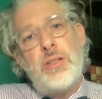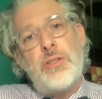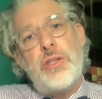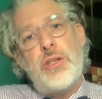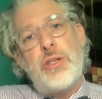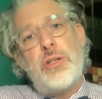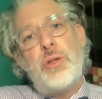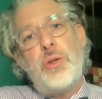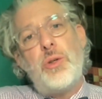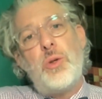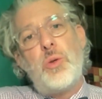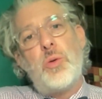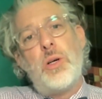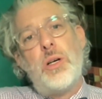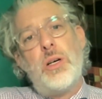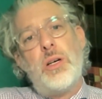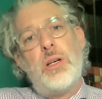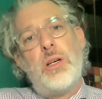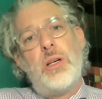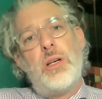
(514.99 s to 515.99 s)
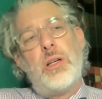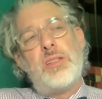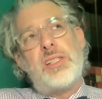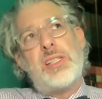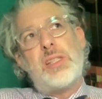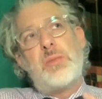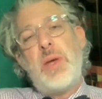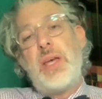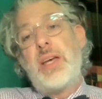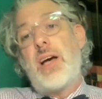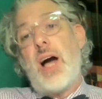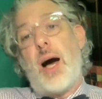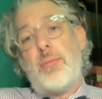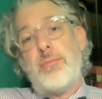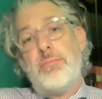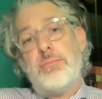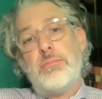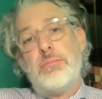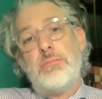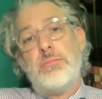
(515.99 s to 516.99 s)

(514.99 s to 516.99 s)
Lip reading: to speak up.